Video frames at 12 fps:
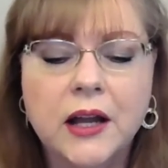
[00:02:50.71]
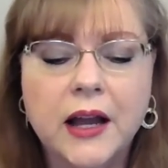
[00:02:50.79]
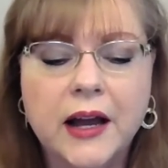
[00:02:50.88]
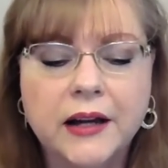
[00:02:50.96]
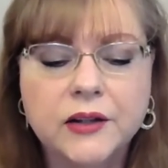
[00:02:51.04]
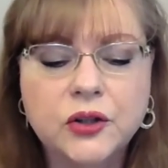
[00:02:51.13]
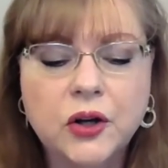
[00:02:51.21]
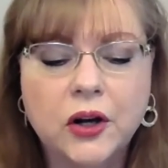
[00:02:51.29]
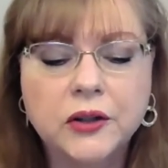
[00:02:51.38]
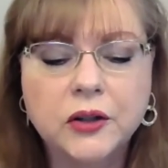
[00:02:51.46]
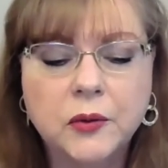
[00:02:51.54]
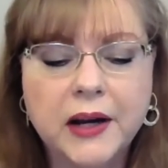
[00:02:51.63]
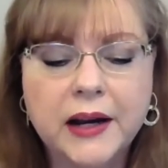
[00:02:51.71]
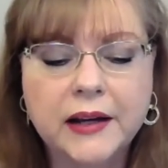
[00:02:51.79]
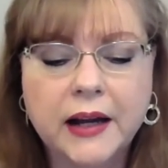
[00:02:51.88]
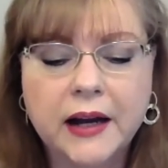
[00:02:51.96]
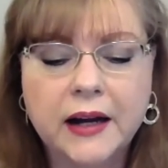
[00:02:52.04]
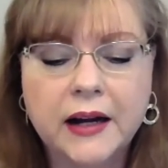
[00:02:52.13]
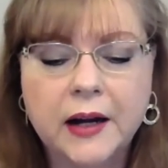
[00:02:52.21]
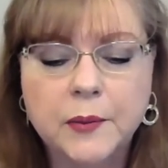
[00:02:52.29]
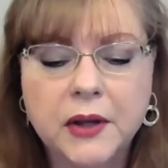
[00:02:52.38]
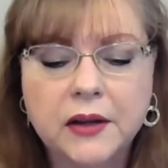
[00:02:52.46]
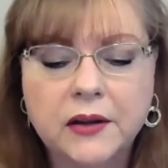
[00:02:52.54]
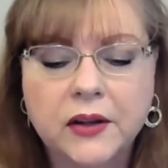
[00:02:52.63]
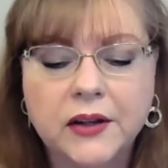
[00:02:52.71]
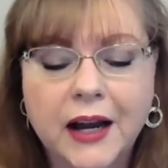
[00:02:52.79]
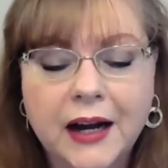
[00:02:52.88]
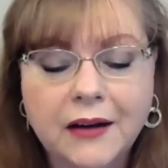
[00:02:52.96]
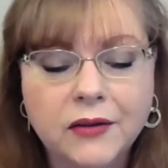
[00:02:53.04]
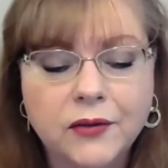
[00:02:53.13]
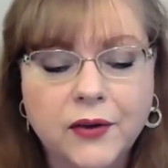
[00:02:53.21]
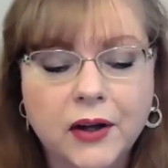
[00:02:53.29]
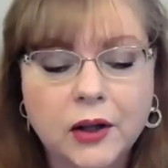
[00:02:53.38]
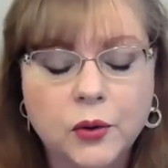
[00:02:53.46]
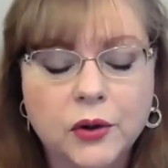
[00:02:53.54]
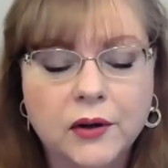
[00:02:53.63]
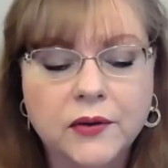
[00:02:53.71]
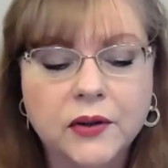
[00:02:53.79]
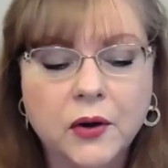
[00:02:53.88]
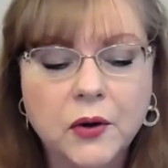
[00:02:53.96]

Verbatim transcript: And John Gray um, is an avid follower of his